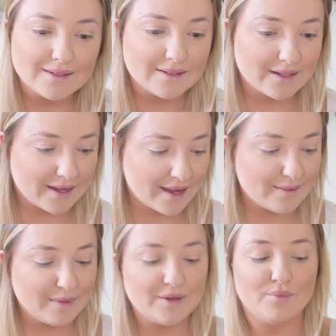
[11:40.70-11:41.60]
it can
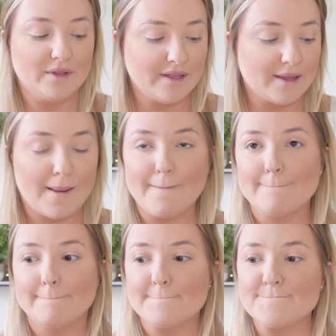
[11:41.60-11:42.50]
be really
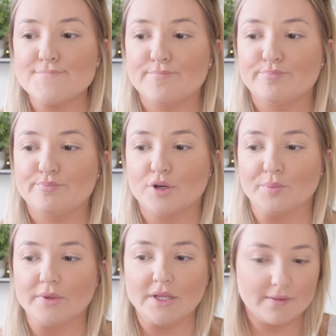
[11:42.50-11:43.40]

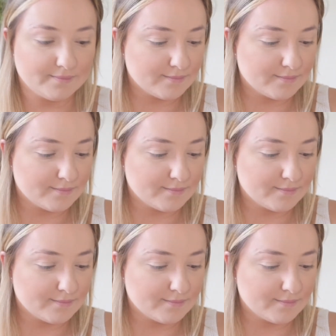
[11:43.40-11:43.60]
purpley.